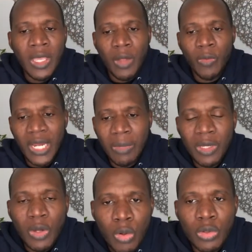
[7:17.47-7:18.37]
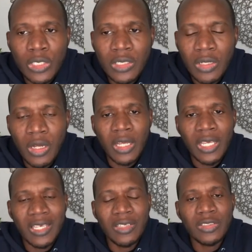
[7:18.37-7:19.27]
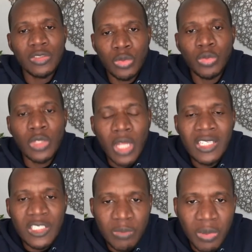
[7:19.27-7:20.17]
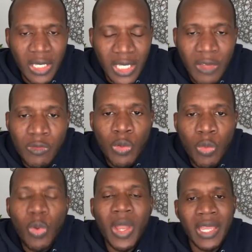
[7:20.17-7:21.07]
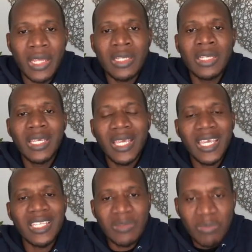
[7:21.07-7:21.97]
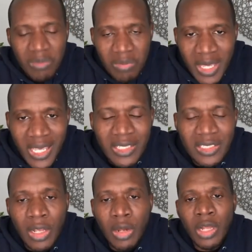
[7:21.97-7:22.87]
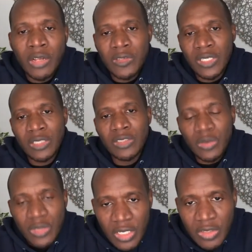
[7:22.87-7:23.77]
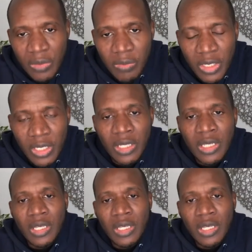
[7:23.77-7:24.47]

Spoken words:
And what I mean hold your tongue is do not speak, even when it makes a lot of sense to say something